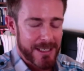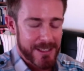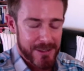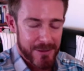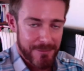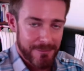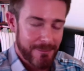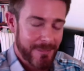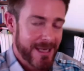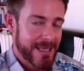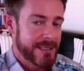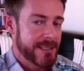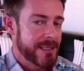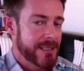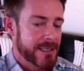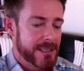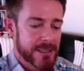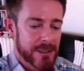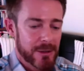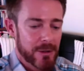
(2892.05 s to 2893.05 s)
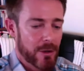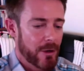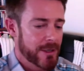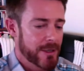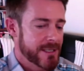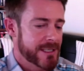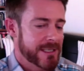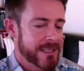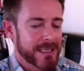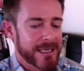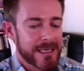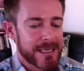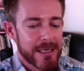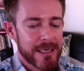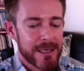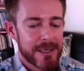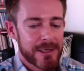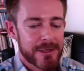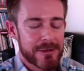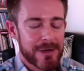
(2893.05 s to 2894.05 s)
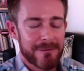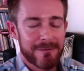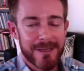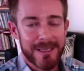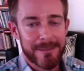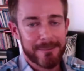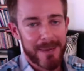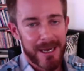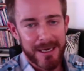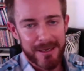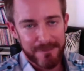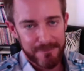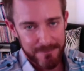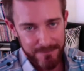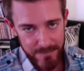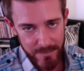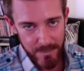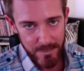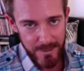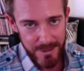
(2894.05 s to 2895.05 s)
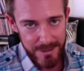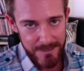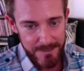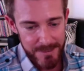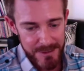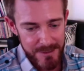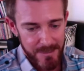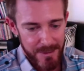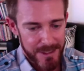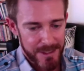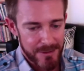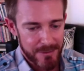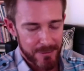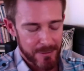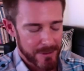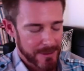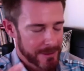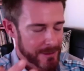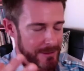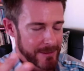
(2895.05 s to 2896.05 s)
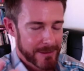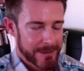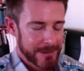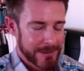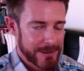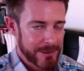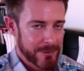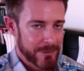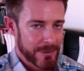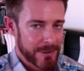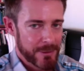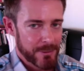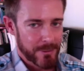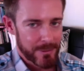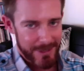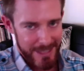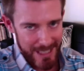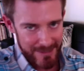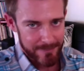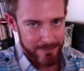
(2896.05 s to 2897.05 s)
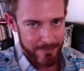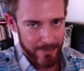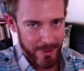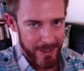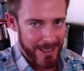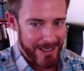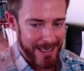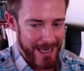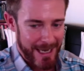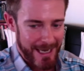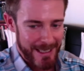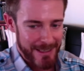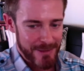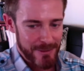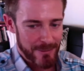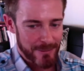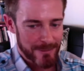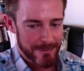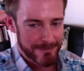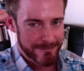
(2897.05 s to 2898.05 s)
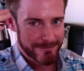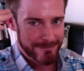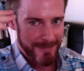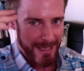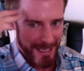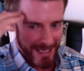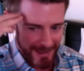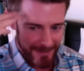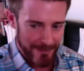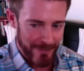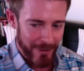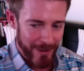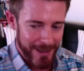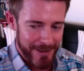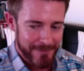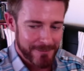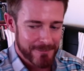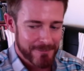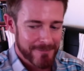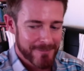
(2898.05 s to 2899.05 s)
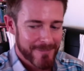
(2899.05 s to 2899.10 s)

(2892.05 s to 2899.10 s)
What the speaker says: So messages are constantly traveling back and forward between your gut brain and your head brain.